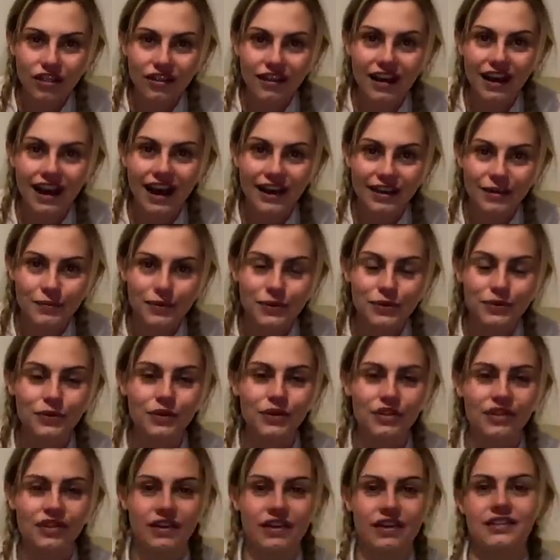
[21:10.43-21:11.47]
animal
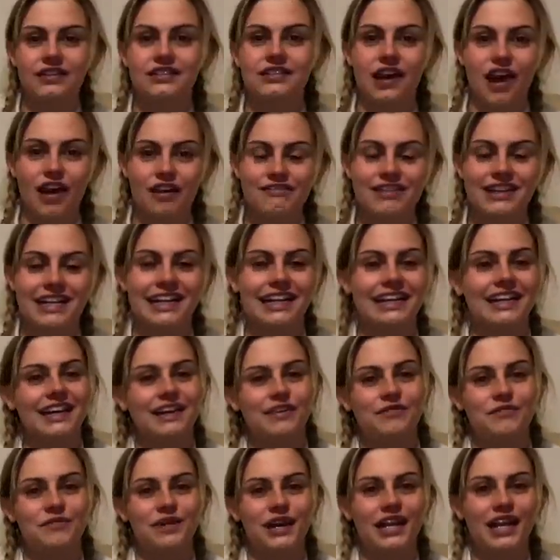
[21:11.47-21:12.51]
that is currently
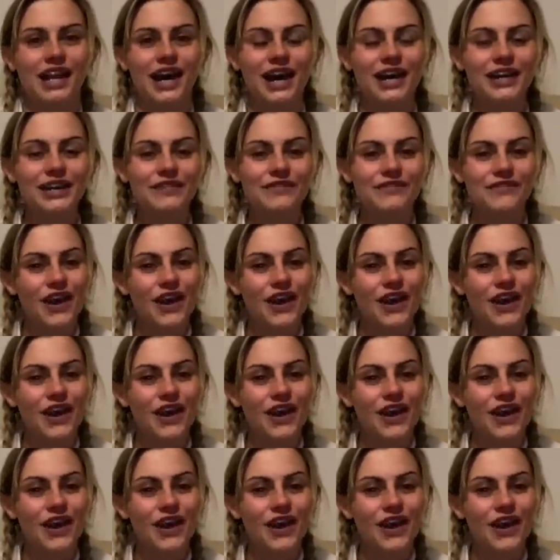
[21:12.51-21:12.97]
in my life,